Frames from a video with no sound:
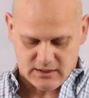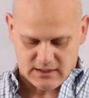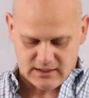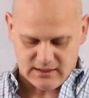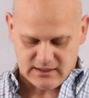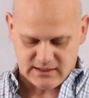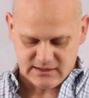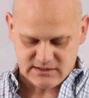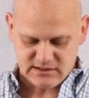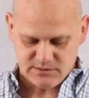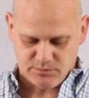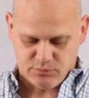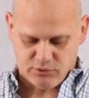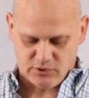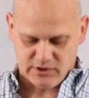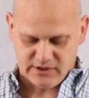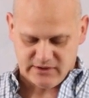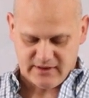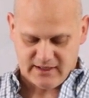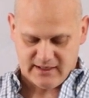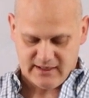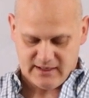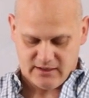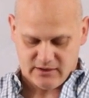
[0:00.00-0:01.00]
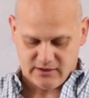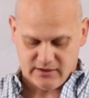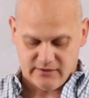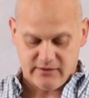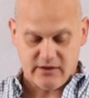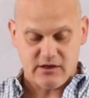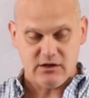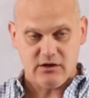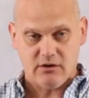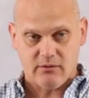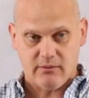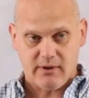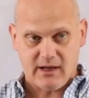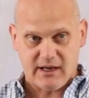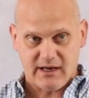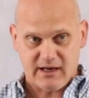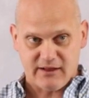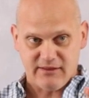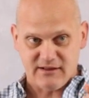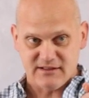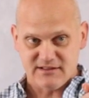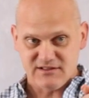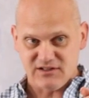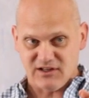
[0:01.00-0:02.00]
I like to point that out. And then you're right. I
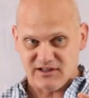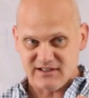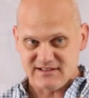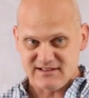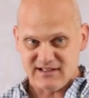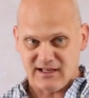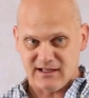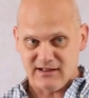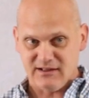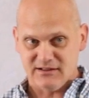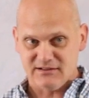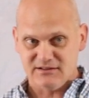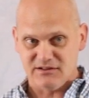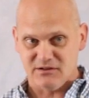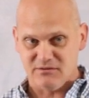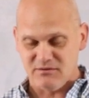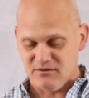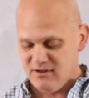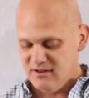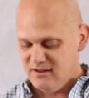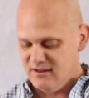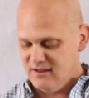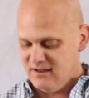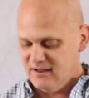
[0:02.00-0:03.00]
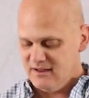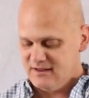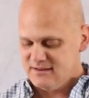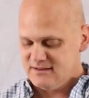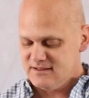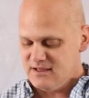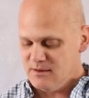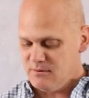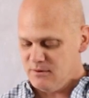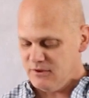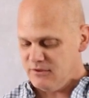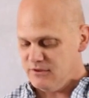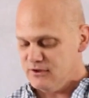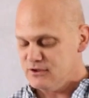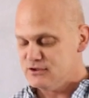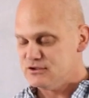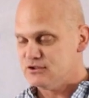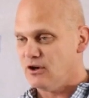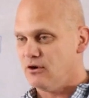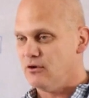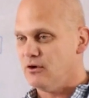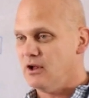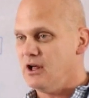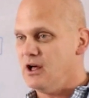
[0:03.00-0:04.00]
think Silas and Timothy
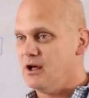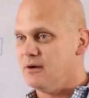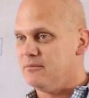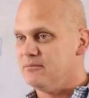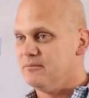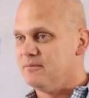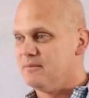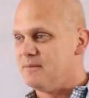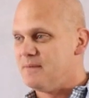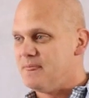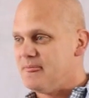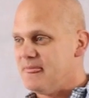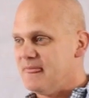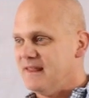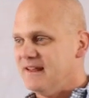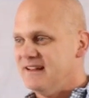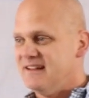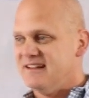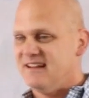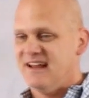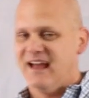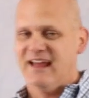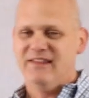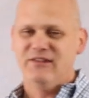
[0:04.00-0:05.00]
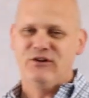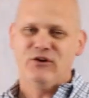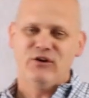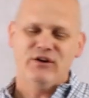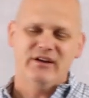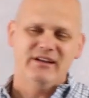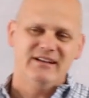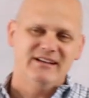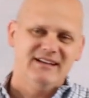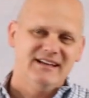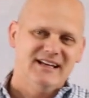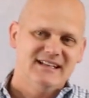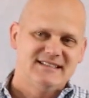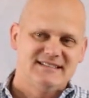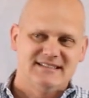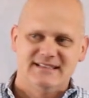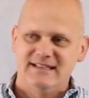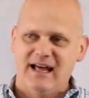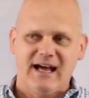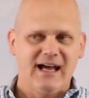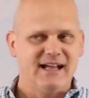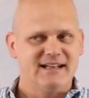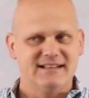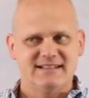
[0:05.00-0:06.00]
showed up, and there it's
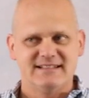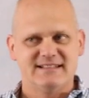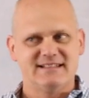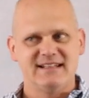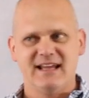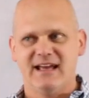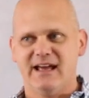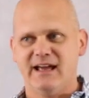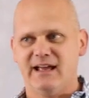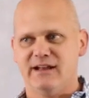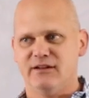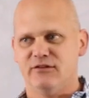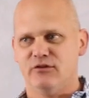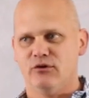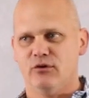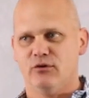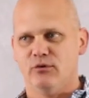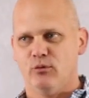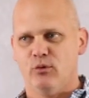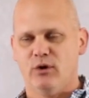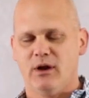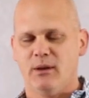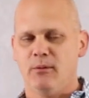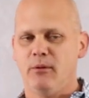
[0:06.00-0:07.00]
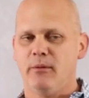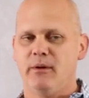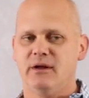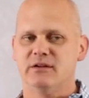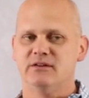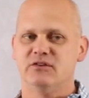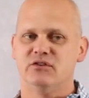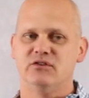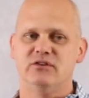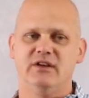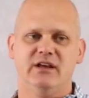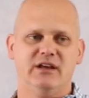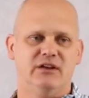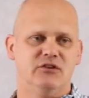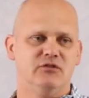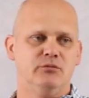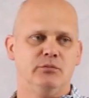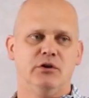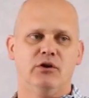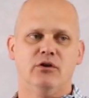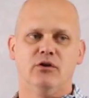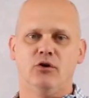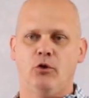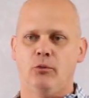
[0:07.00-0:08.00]
not said. So what I'm about to say is
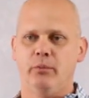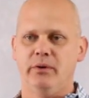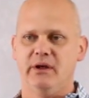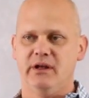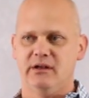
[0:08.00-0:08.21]
pure